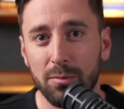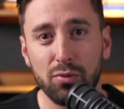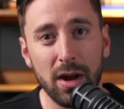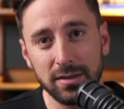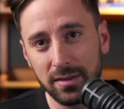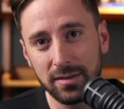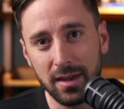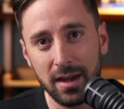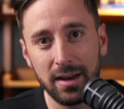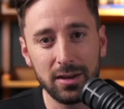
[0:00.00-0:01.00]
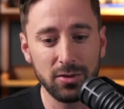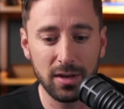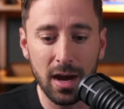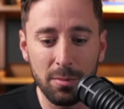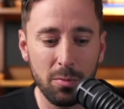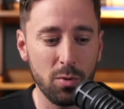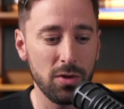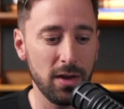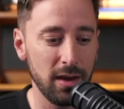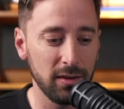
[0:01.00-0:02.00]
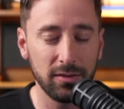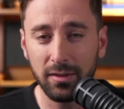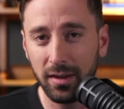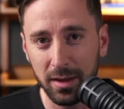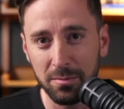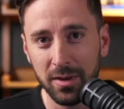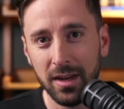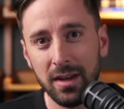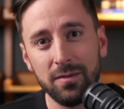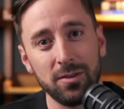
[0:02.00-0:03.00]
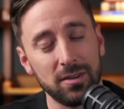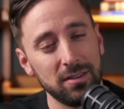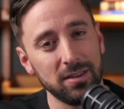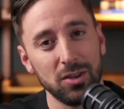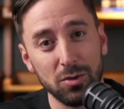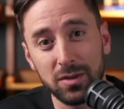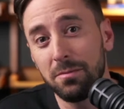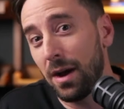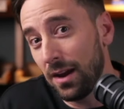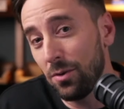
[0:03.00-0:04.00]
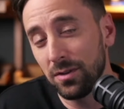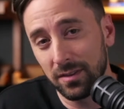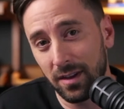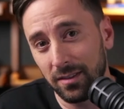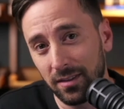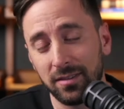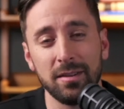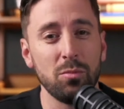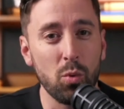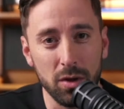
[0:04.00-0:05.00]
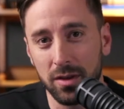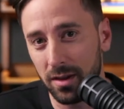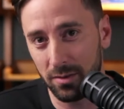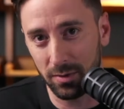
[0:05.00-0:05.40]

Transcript: process that, and actually come up with a scheme for using my own design system within